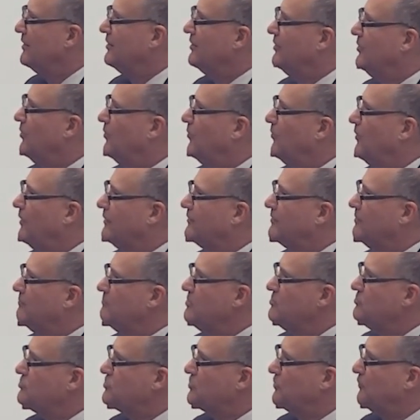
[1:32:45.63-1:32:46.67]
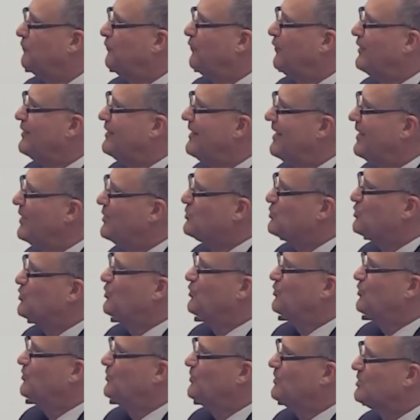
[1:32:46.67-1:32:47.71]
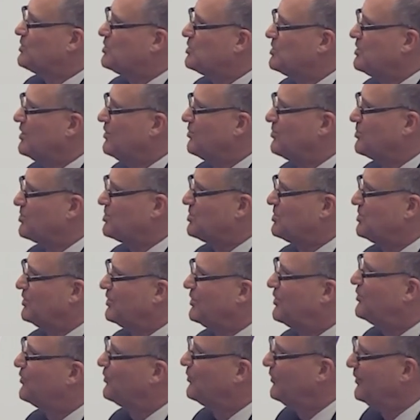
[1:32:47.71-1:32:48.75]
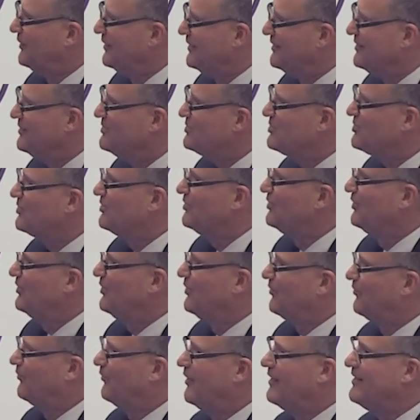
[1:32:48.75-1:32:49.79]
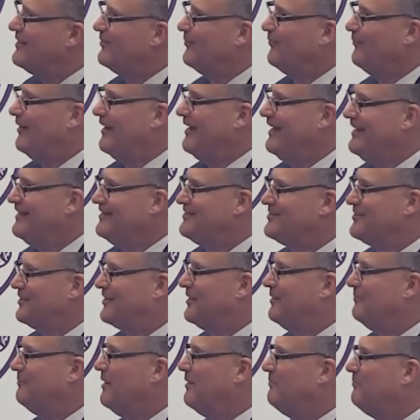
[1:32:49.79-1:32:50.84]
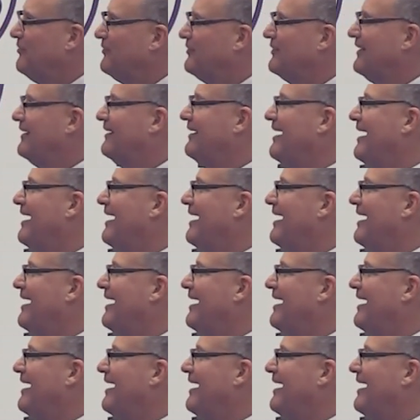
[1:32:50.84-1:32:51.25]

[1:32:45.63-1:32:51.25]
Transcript: you know, what the mutual fund has to do is sell securities right away to come up with the